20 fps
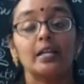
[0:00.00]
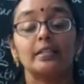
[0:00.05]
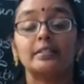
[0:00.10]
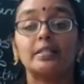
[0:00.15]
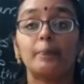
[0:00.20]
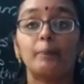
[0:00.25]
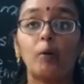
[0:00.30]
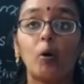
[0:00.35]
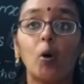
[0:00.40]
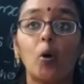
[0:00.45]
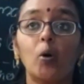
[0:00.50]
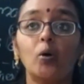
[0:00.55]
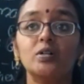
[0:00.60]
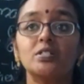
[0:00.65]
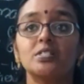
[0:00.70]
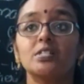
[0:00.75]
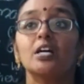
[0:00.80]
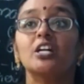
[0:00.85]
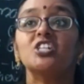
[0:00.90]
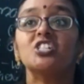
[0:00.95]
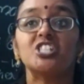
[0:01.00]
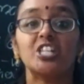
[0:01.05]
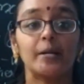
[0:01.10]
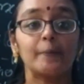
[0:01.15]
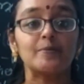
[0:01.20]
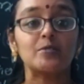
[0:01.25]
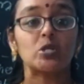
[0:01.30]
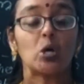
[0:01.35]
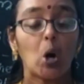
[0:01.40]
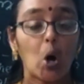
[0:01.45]
The boats,
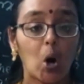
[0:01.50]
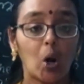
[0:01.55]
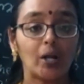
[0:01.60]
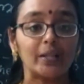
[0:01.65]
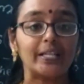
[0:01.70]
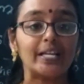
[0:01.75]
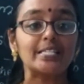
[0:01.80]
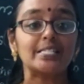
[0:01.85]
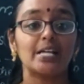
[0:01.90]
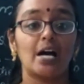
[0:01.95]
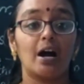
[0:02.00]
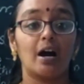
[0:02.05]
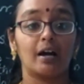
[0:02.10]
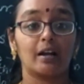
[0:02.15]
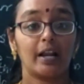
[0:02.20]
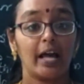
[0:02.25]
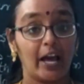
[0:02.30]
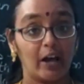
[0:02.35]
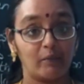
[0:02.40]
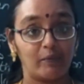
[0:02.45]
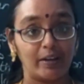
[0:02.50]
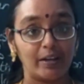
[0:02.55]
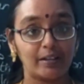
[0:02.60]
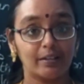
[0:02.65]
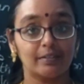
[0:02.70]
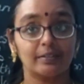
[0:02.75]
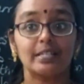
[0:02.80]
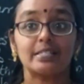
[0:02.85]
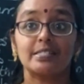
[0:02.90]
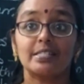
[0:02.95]
ships, all these are
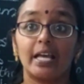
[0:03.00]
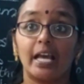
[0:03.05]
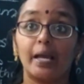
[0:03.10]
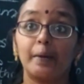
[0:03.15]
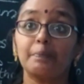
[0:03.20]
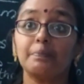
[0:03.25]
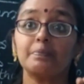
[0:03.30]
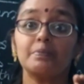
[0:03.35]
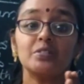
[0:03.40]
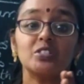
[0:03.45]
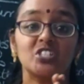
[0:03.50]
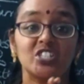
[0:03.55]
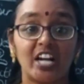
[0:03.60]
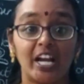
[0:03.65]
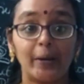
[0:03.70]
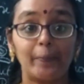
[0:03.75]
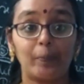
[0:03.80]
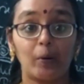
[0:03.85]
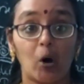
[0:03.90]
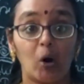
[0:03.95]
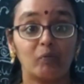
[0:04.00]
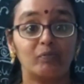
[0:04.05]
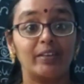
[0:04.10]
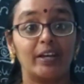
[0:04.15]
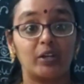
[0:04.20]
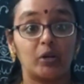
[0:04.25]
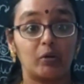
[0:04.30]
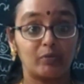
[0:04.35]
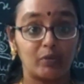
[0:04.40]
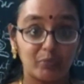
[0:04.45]
having the same shape of
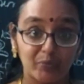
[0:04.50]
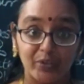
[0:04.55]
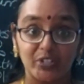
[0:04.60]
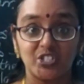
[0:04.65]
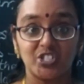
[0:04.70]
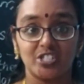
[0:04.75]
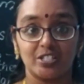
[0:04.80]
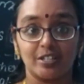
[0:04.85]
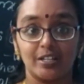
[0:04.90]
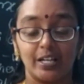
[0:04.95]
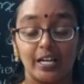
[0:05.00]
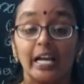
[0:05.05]
that of the fish.